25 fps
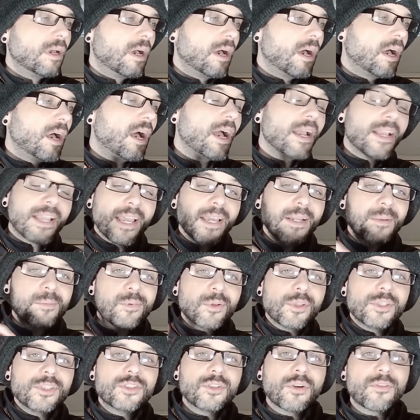Again,
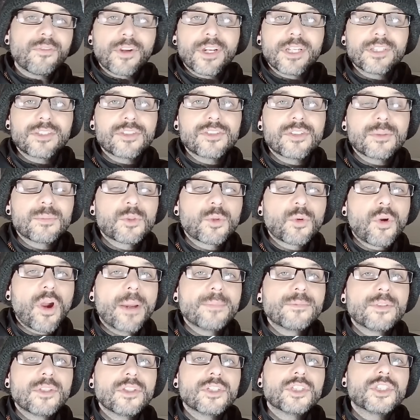please don't forget to
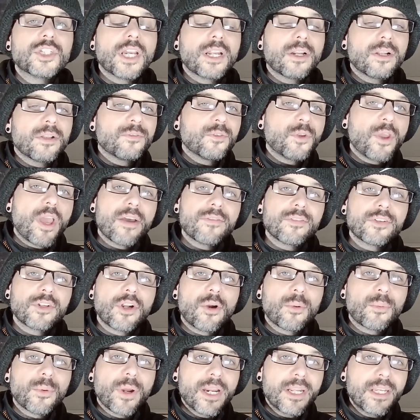subscribe to the channel if you haven't
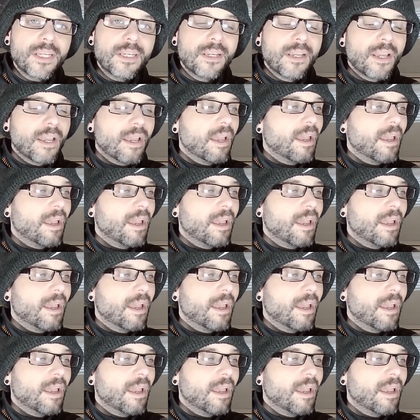already,